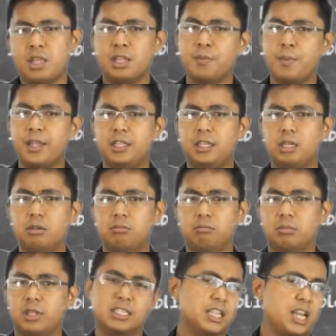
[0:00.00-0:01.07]
The mother
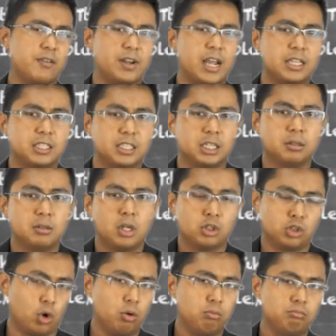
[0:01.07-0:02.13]
doesn't have an answer.
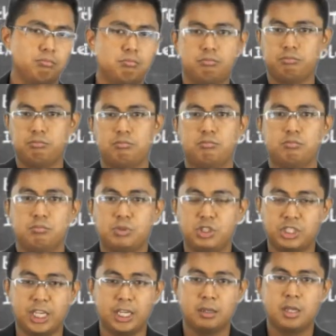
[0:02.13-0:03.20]
So
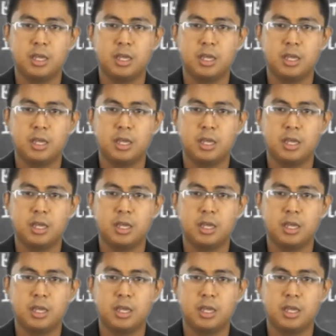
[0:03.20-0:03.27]
she said,